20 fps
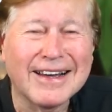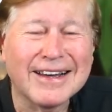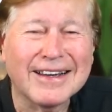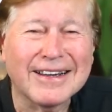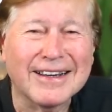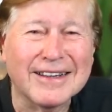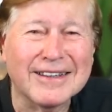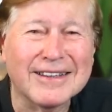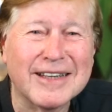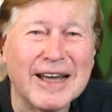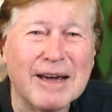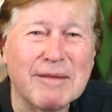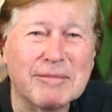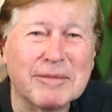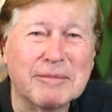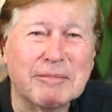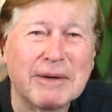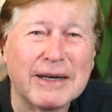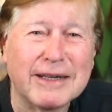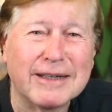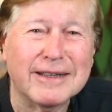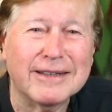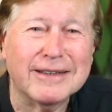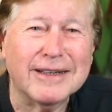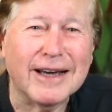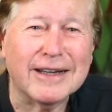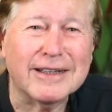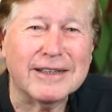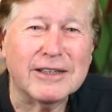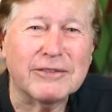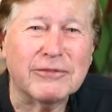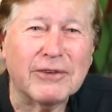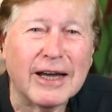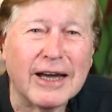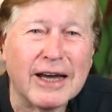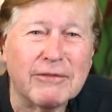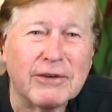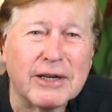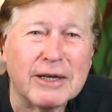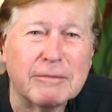Condemned Peter Dutton for
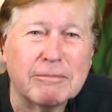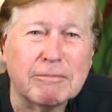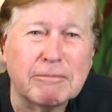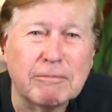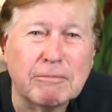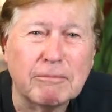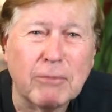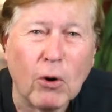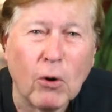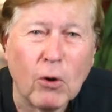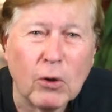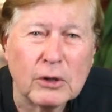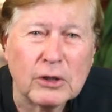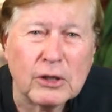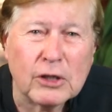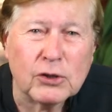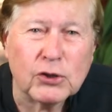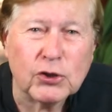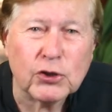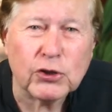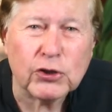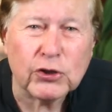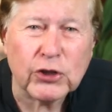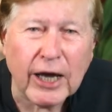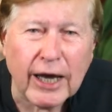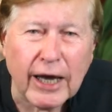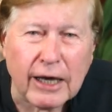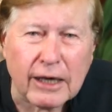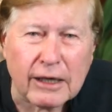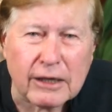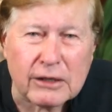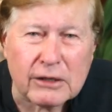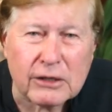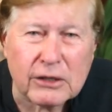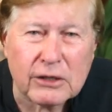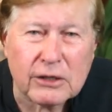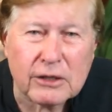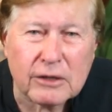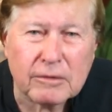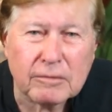having bought
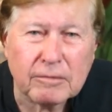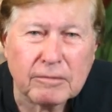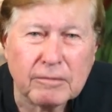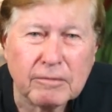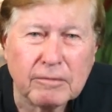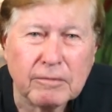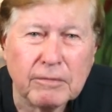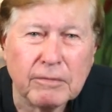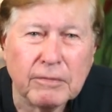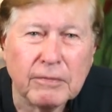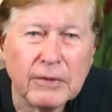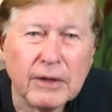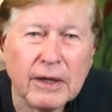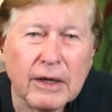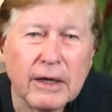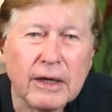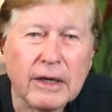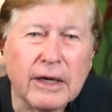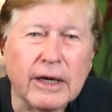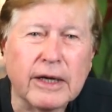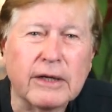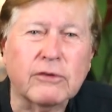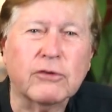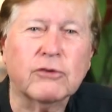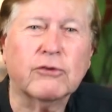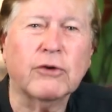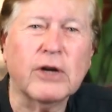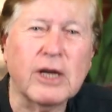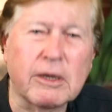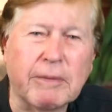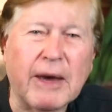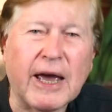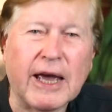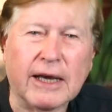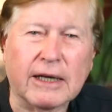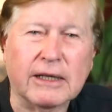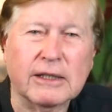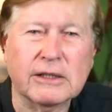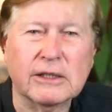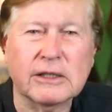shares in 3
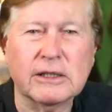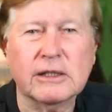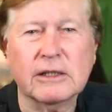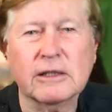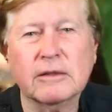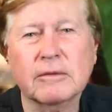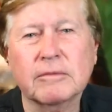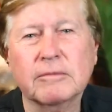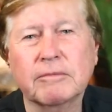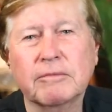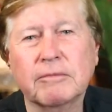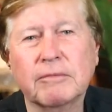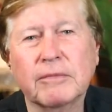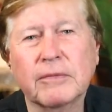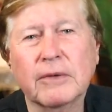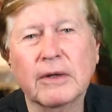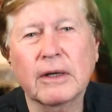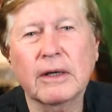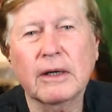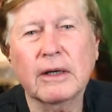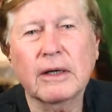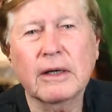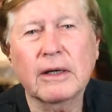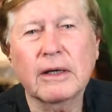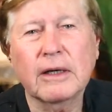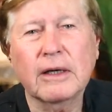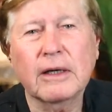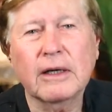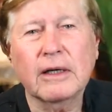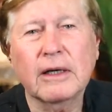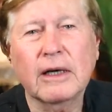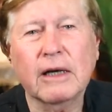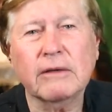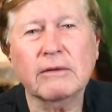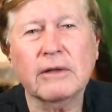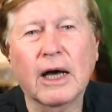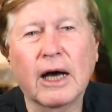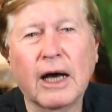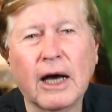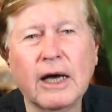banks
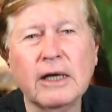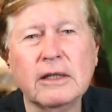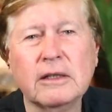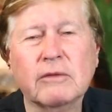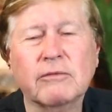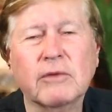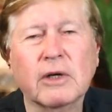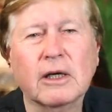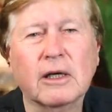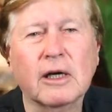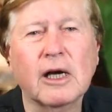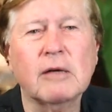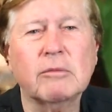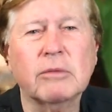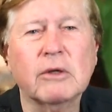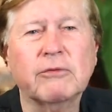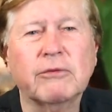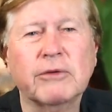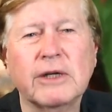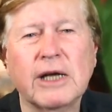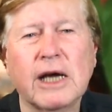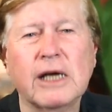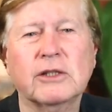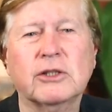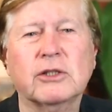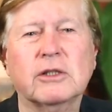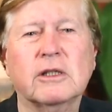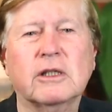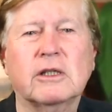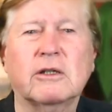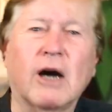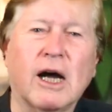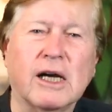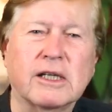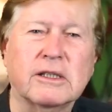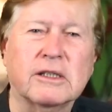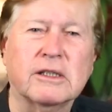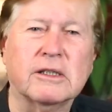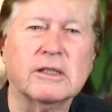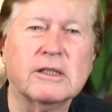at the height of the global financial
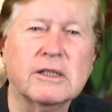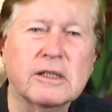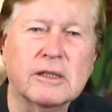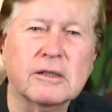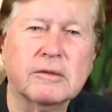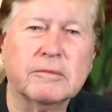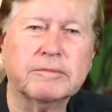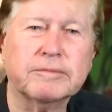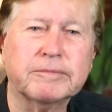crisis.